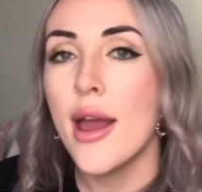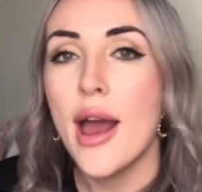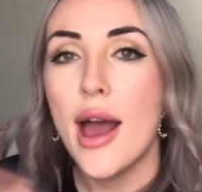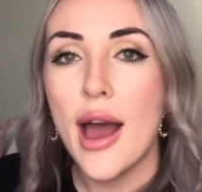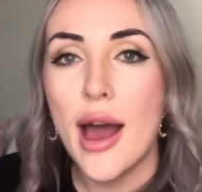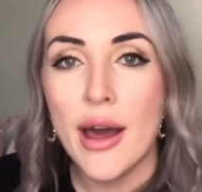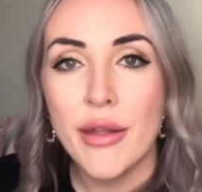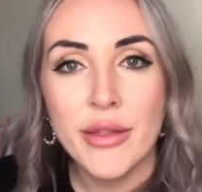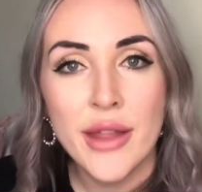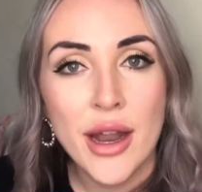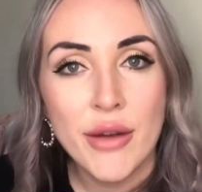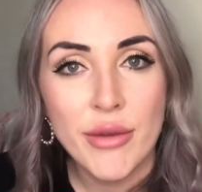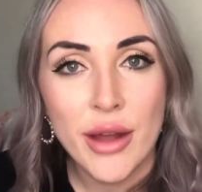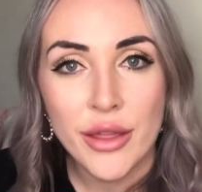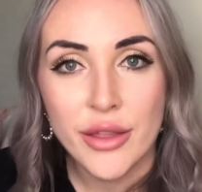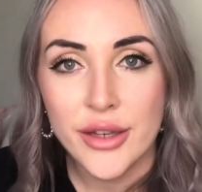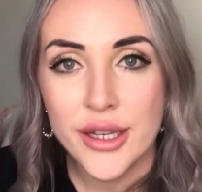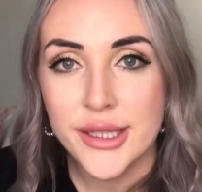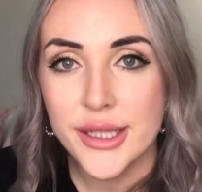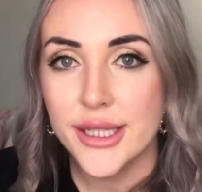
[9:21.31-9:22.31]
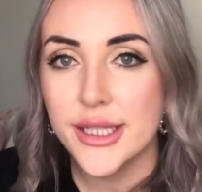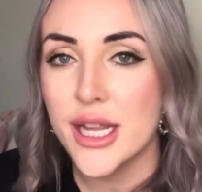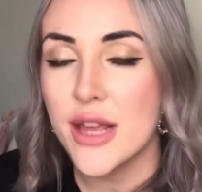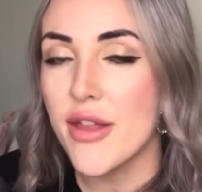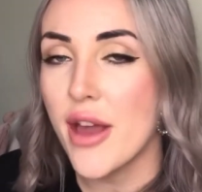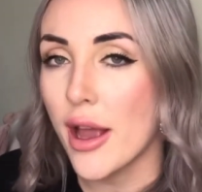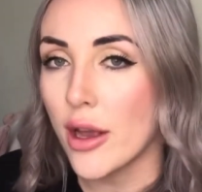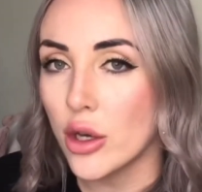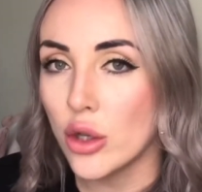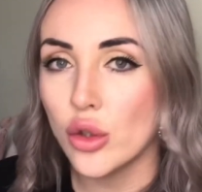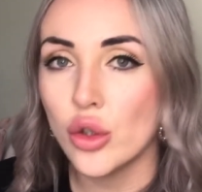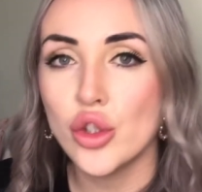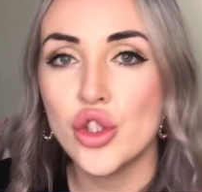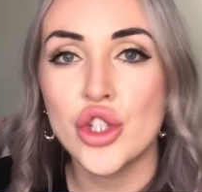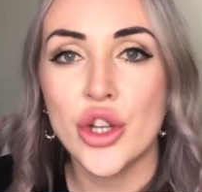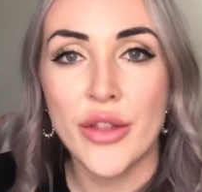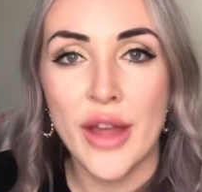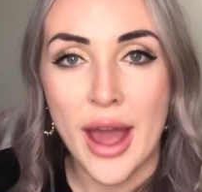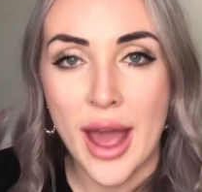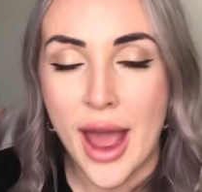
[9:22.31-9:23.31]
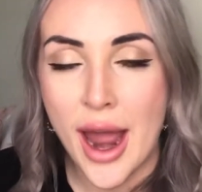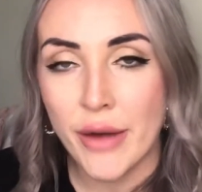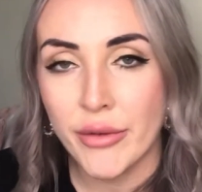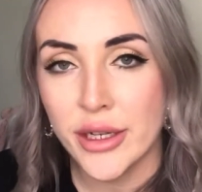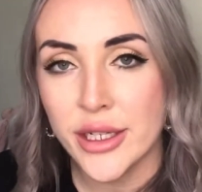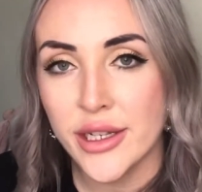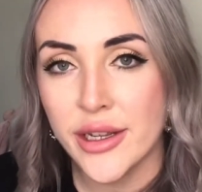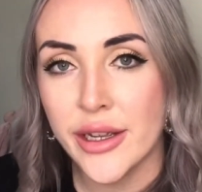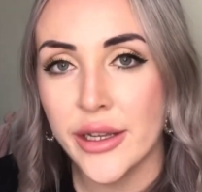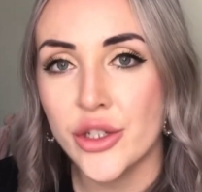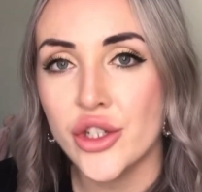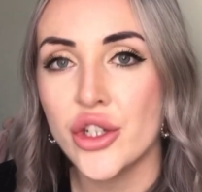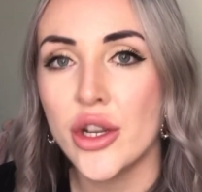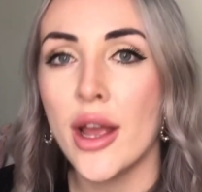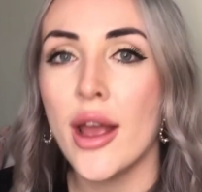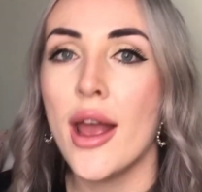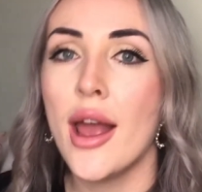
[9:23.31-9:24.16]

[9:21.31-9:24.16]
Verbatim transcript: and their ethnicity, their culture, their heritage.